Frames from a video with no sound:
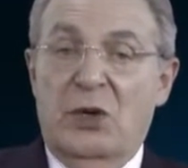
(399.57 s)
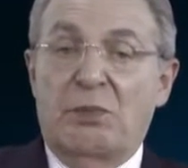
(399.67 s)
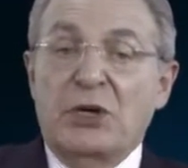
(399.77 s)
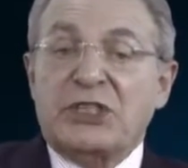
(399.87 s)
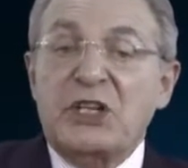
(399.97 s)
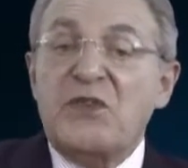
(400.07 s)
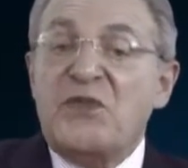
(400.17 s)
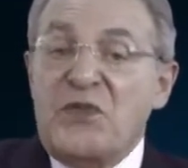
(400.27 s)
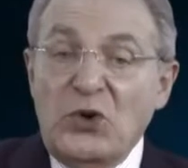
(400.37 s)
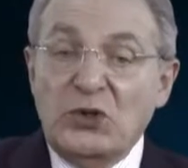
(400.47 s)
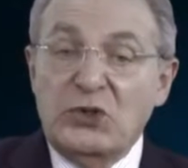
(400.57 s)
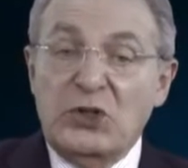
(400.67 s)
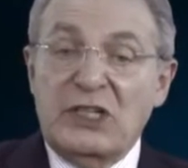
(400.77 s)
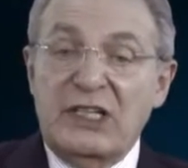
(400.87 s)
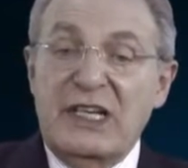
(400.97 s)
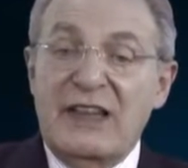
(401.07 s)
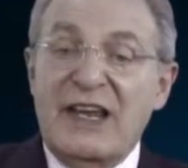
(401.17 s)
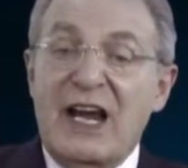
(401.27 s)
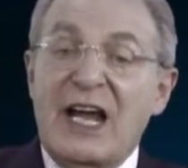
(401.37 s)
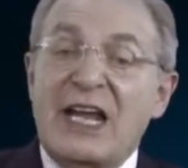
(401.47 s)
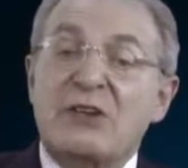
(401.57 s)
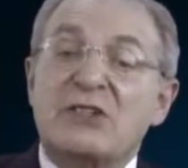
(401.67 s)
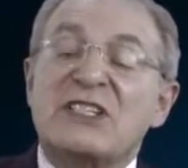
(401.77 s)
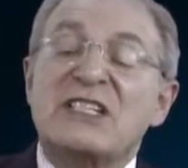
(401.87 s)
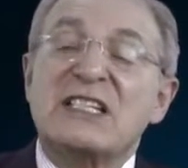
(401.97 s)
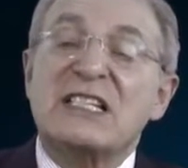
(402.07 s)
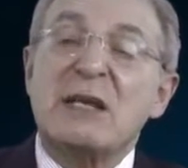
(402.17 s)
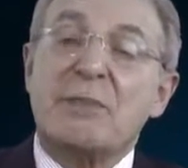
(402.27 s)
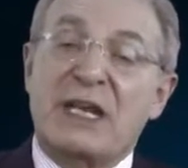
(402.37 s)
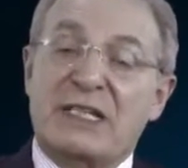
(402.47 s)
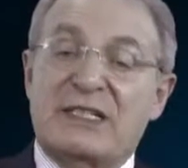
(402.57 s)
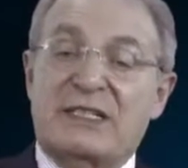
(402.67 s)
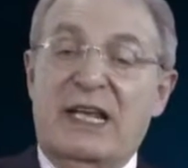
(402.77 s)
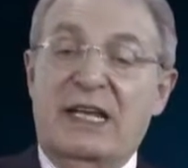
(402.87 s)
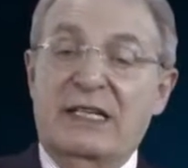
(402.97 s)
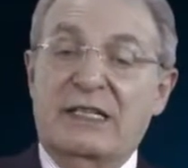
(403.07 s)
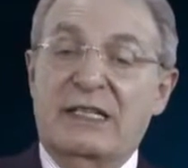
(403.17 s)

but unfortunately they are in a sleeping state.